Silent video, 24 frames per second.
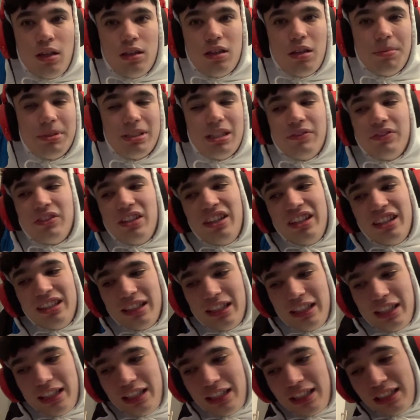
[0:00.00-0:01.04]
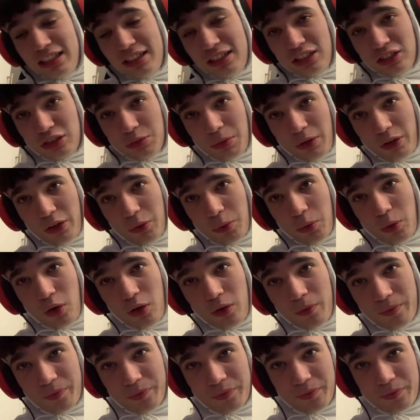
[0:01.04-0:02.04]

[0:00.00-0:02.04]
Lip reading: Number 17 is The Tomorrow War.